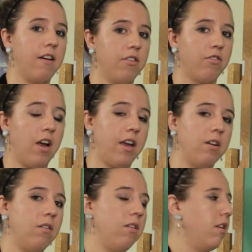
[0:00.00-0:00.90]
of a
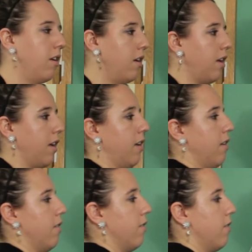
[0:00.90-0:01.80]
triangle
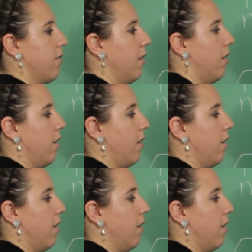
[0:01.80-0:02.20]
is,